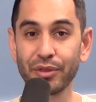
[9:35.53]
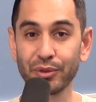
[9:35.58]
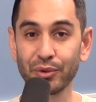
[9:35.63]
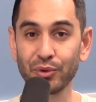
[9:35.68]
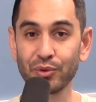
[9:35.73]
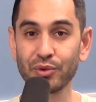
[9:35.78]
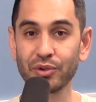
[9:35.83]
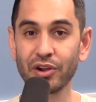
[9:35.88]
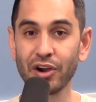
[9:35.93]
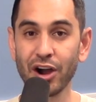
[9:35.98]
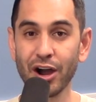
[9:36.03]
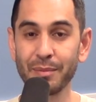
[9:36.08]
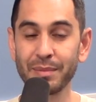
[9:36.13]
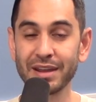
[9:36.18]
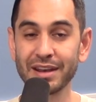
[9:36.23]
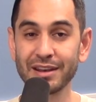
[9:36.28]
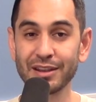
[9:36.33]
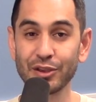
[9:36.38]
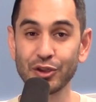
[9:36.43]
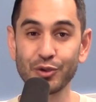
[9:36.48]
through
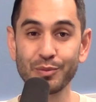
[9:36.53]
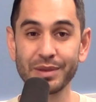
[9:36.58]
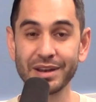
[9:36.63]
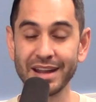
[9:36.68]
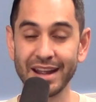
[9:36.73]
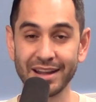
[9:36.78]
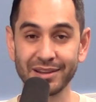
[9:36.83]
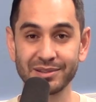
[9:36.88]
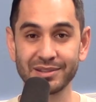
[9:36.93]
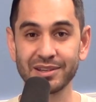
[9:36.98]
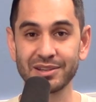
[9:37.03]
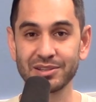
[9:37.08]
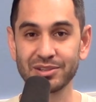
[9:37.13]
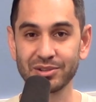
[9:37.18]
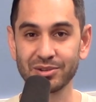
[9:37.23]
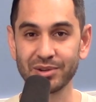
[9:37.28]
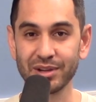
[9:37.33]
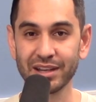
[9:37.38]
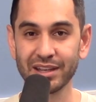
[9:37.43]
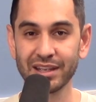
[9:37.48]
common human
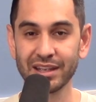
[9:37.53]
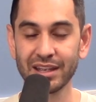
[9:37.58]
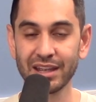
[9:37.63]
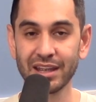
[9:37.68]
ancestry.